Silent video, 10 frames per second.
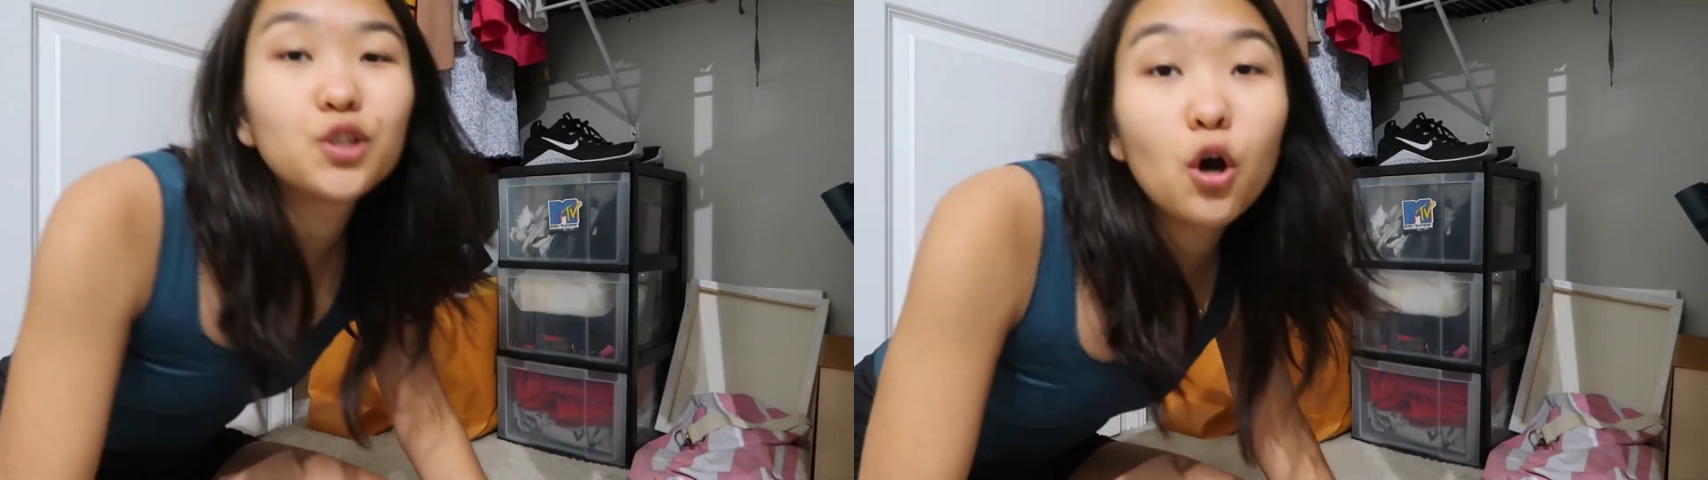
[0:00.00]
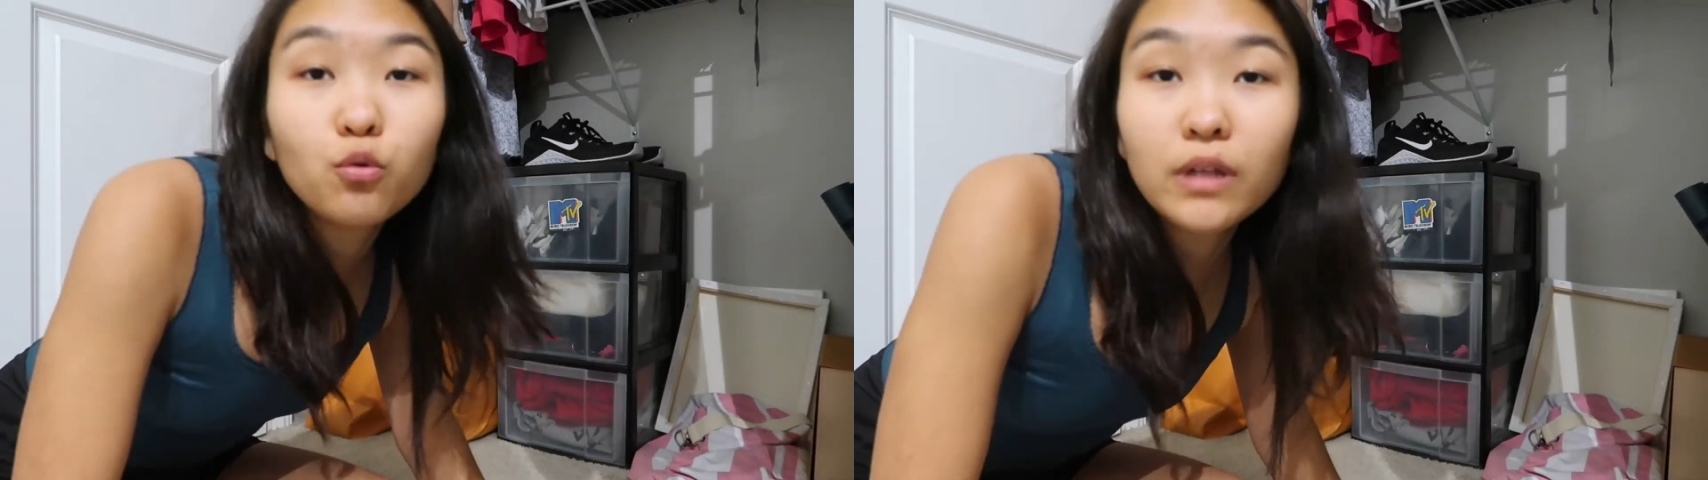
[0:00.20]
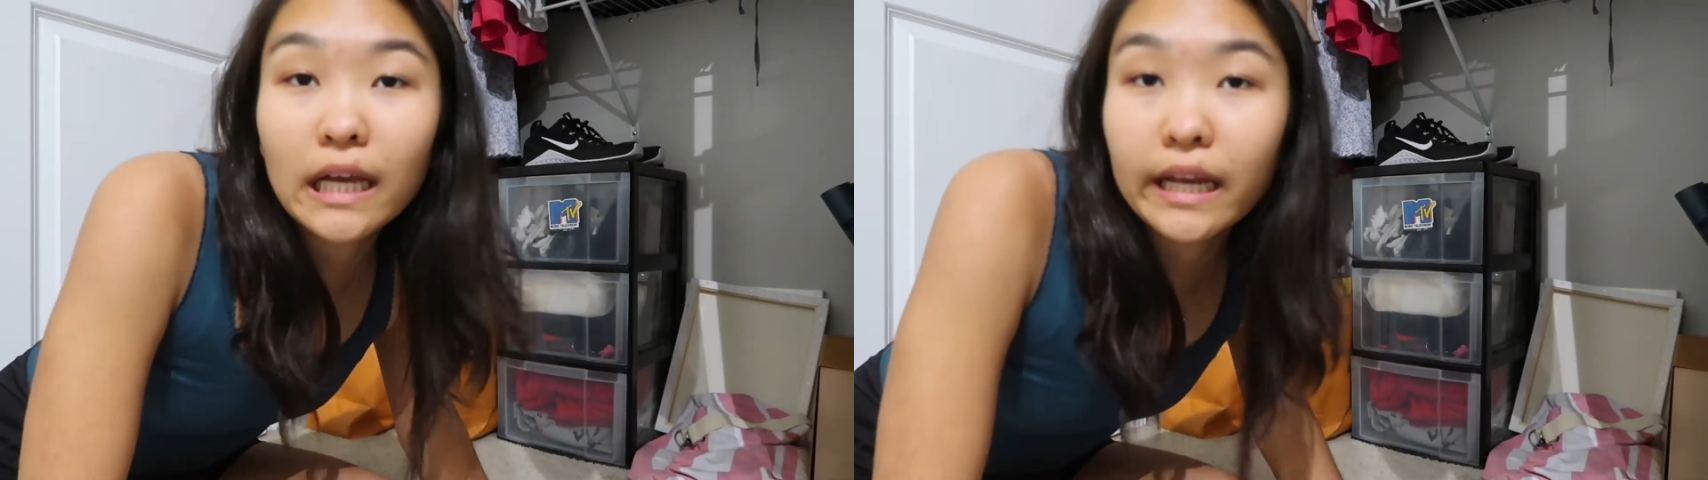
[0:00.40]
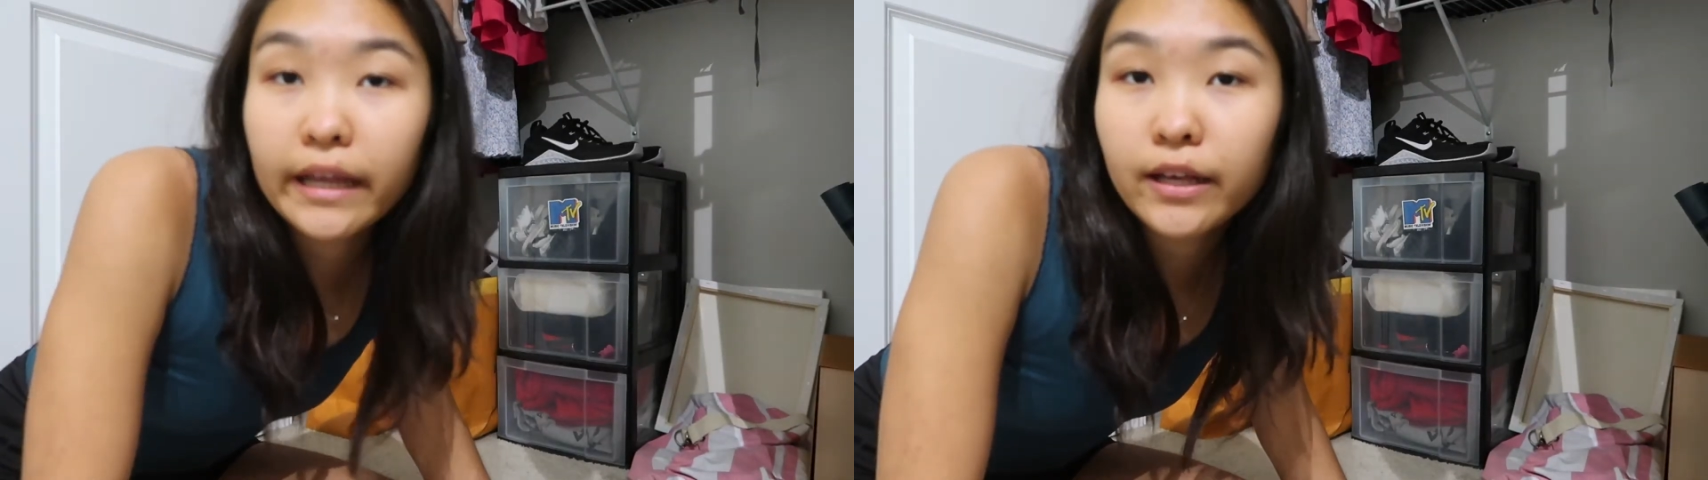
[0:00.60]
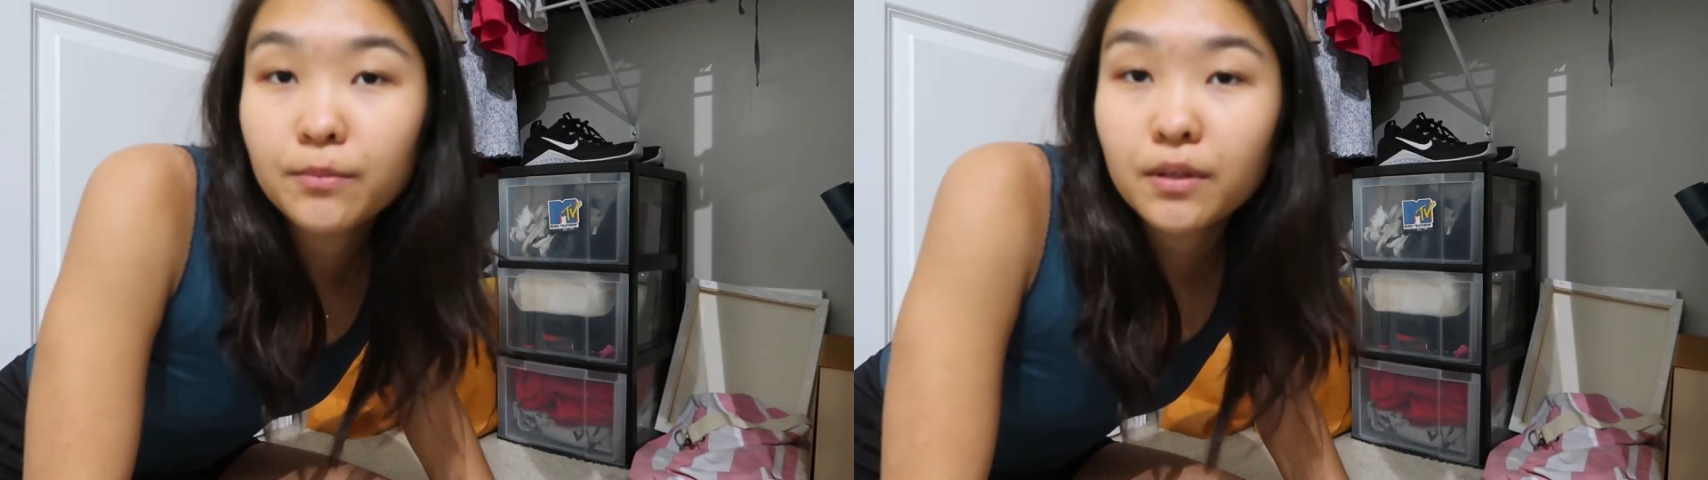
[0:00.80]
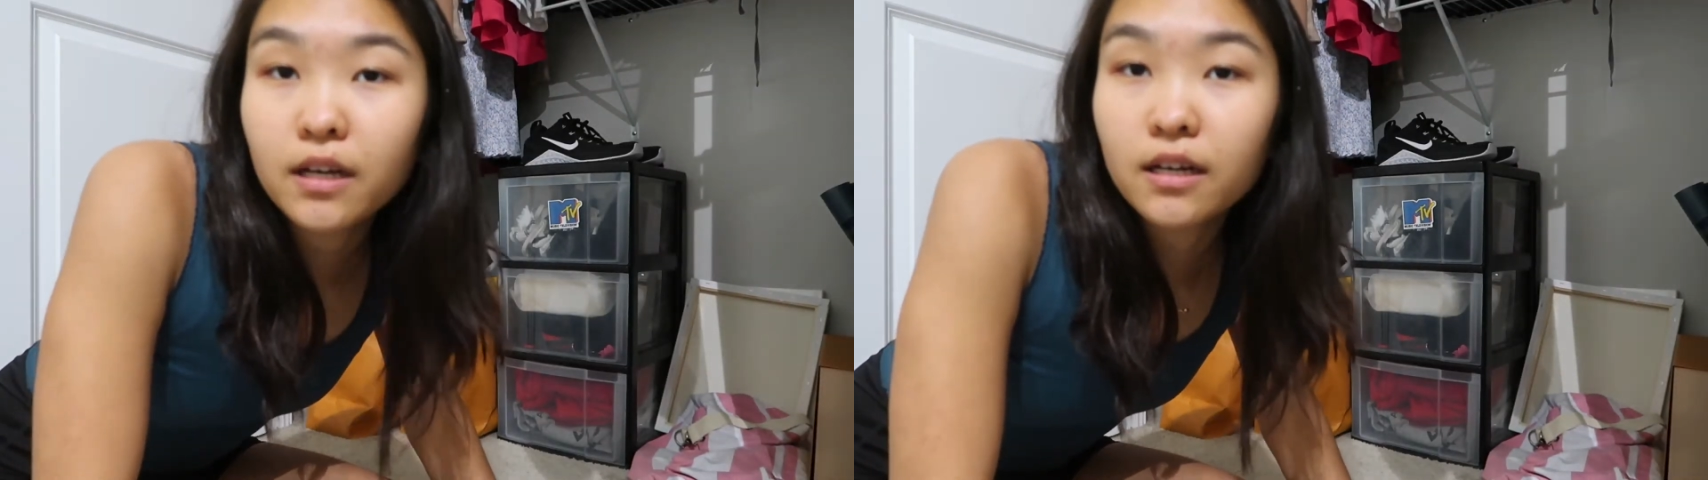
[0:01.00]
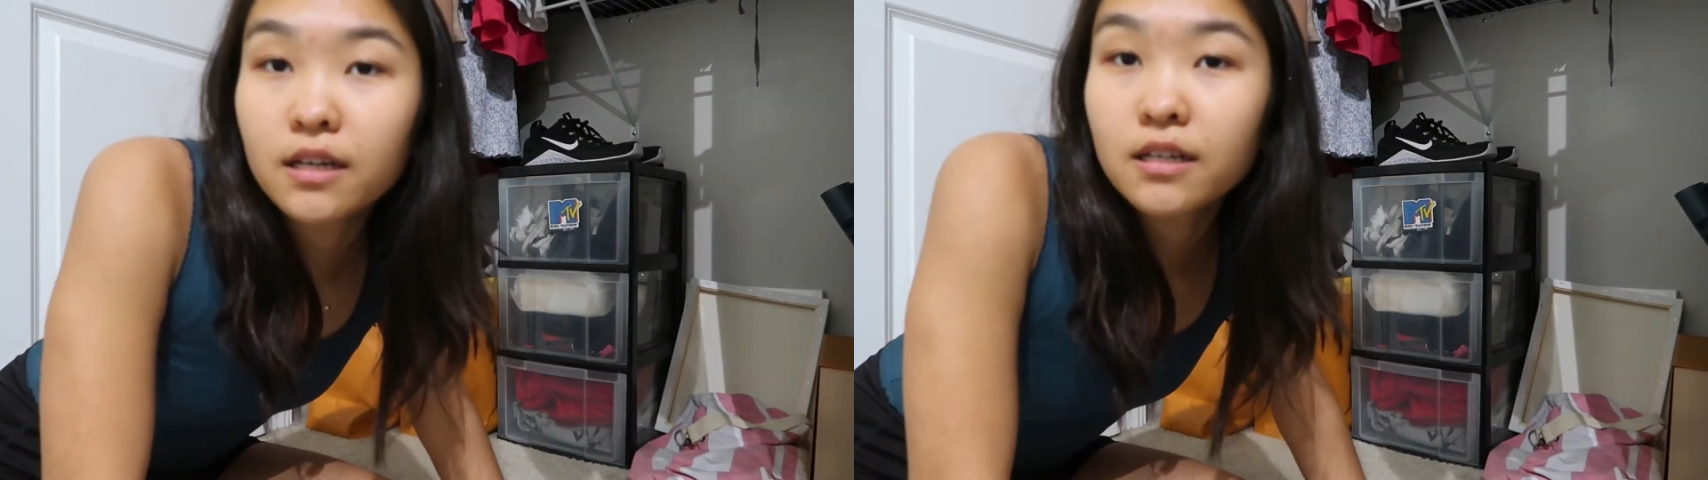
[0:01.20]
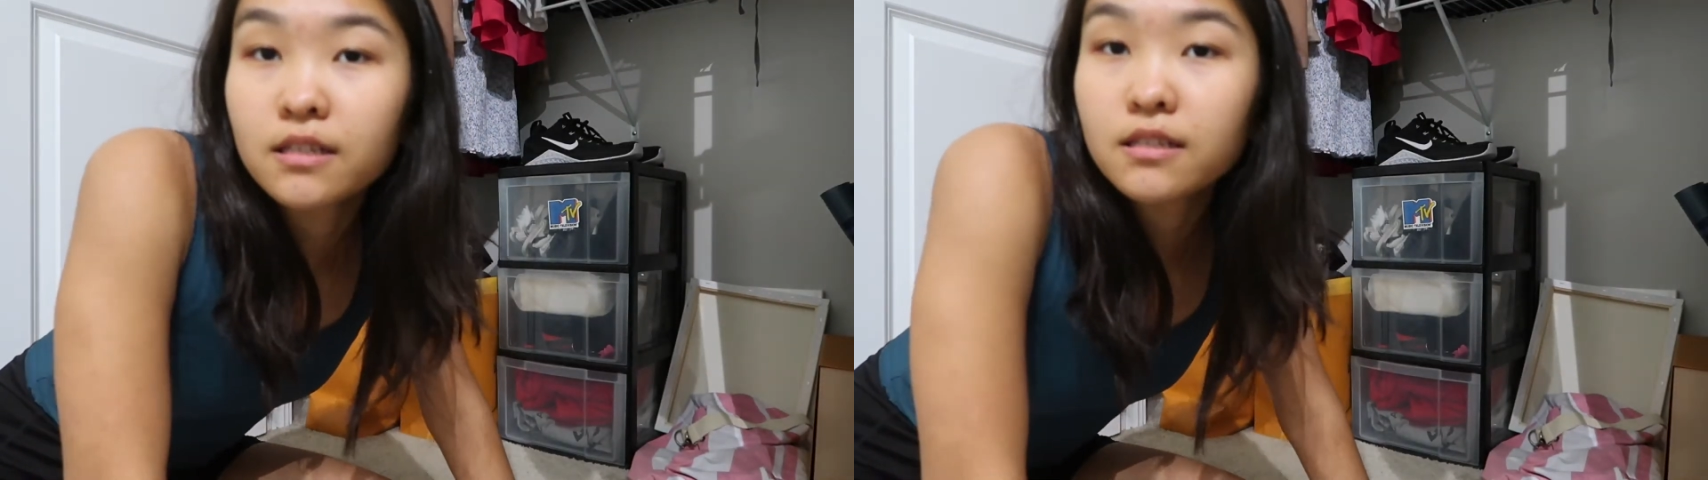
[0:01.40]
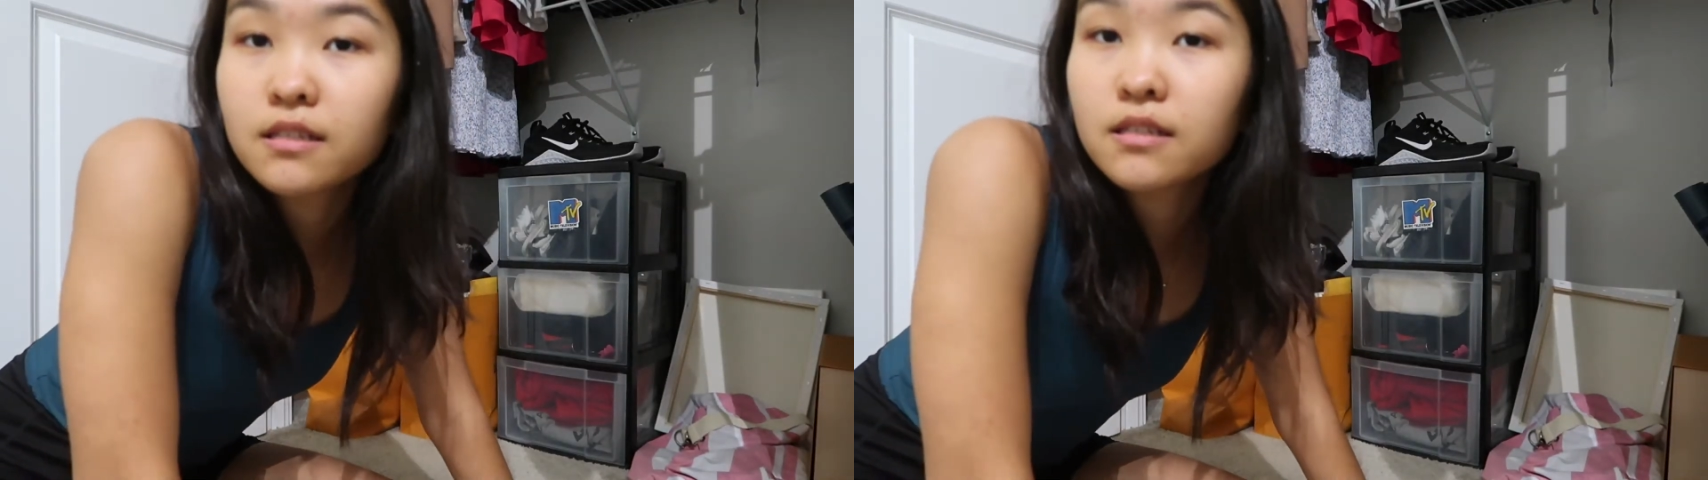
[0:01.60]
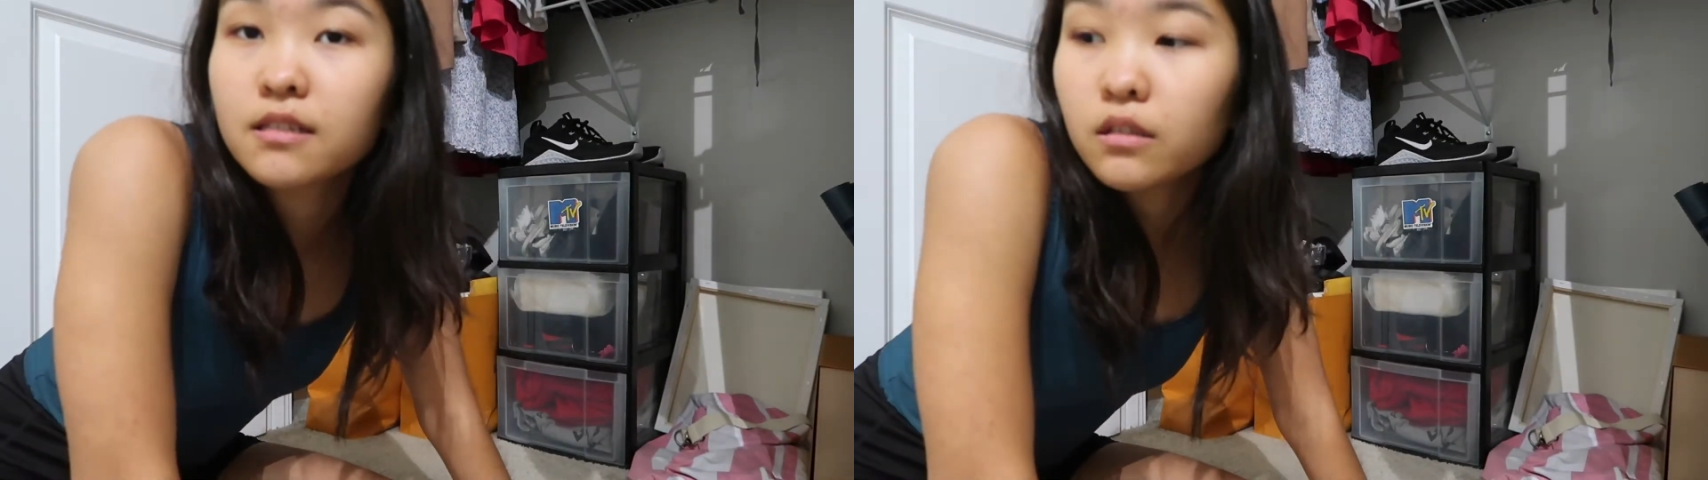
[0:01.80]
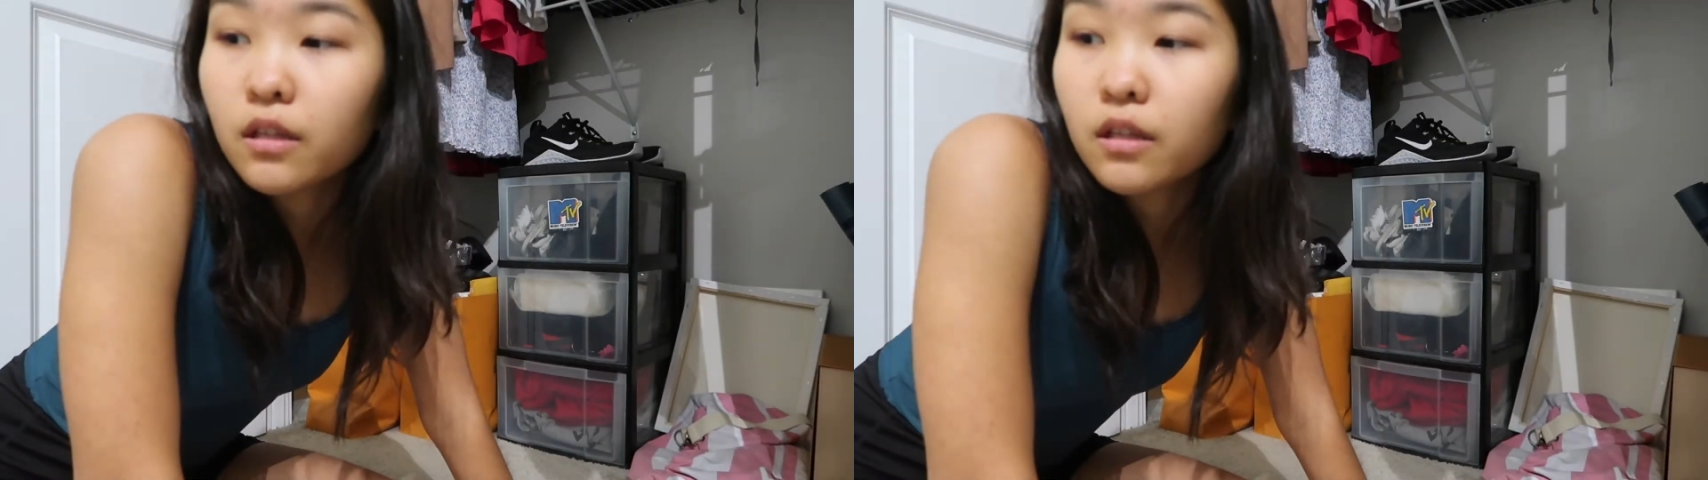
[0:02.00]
donating because